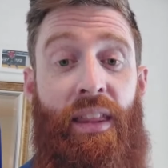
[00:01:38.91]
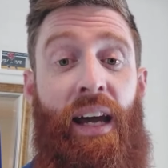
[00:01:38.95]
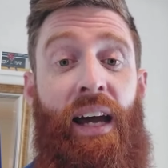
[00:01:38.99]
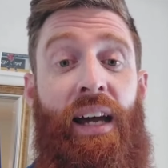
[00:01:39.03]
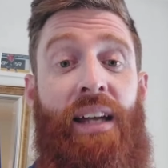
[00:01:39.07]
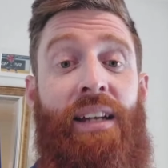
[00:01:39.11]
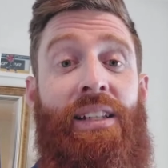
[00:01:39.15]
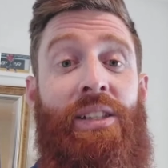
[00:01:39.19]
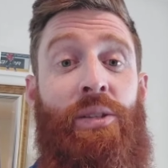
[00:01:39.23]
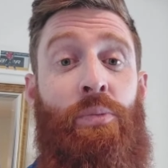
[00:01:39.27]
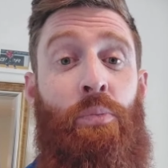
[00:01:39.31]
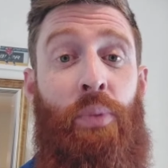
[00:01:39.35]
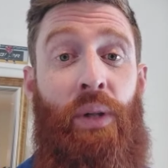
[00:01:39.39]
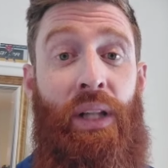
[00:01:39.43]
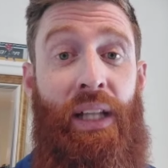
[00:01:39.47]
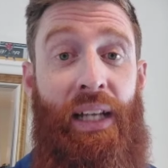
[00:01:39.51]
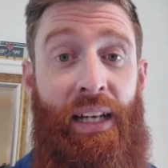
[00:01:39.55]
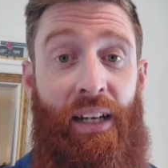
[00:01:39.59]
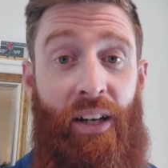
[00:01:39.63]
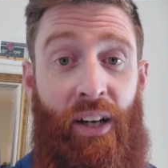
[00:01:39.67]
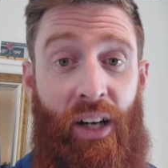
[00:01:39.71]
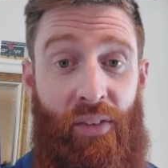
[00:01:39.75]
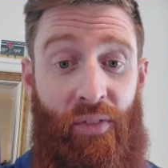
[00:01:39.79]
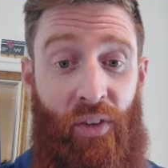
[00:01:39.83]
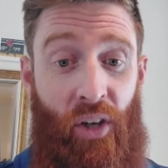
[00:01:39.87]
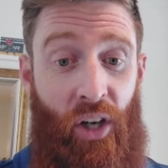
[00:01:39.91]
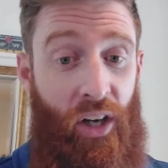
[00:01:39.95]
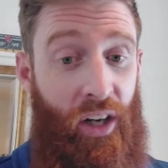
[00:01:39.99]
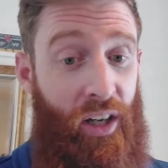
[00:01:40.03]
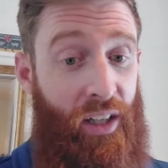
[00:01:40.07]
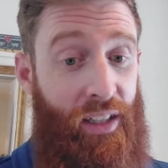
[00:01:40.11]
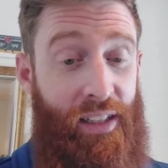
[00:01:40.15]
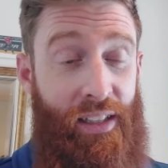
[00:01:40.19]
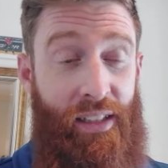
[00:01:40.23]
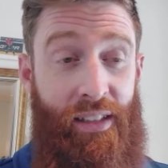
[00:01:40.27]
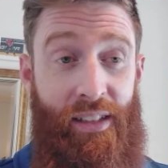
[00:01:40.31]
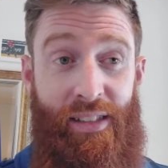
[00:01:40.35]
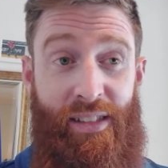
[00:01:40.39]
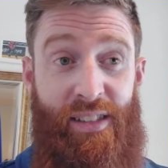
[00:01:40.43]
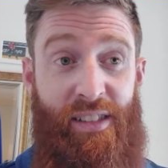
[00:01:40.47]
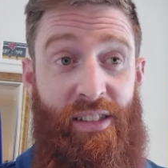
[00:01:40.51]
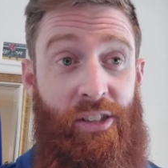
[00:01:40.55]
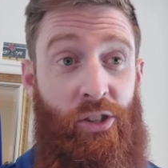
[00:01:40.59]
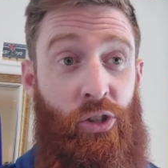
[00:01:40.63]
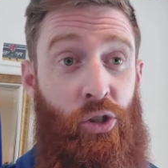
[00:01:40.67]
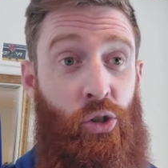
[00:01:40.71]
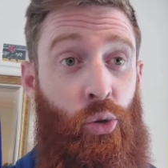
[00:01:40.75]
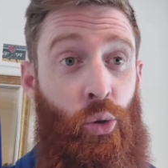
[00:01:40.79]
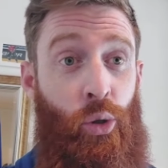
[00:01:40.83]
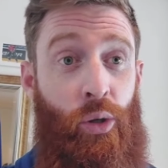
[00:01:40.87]
That is playoff hockey. This is
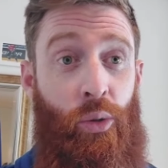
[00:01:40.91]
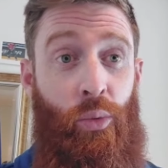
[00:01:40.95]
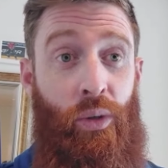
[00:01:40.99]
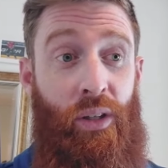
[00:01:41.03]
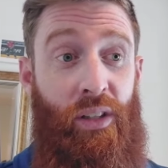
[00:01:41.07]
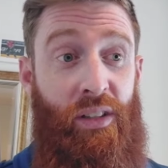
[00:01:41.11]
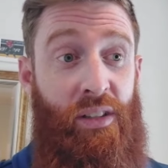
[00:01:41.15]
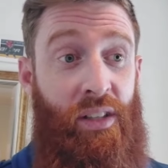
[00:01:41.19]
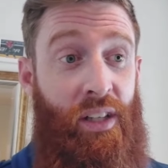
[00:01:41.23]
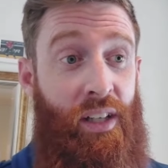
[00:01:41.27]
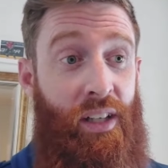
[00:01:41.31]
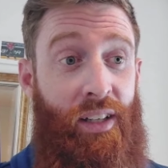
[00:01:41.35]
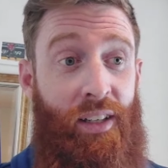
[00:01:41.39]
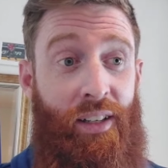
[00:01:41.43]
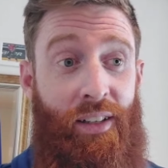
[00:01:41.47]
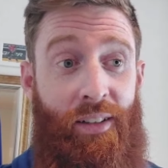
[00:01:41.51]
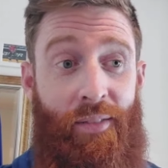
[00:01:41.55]
a short one.